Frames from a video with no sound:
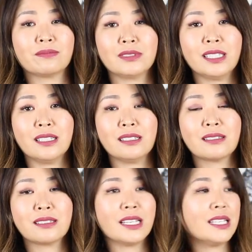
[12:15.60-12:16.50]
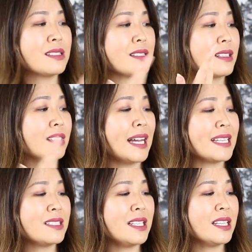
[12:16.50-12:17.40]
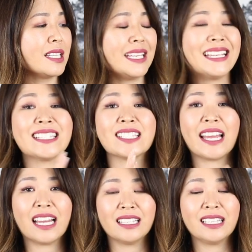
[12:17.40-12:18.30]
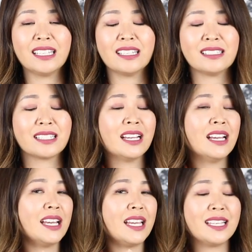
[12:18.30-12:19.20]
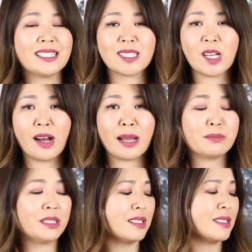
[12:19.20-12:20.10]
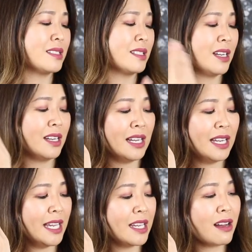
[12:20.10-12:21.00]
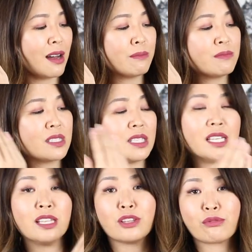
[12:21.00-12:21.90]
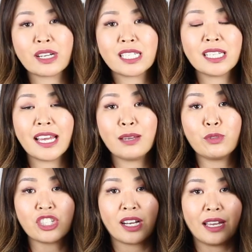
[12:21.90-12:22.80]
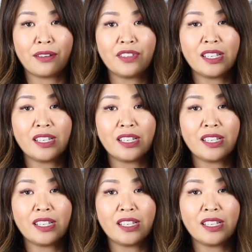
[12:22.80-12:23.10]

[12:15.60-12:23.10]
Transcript: it is. It's classic. It's elegant. It's timeless. It comes in the retiné, which I have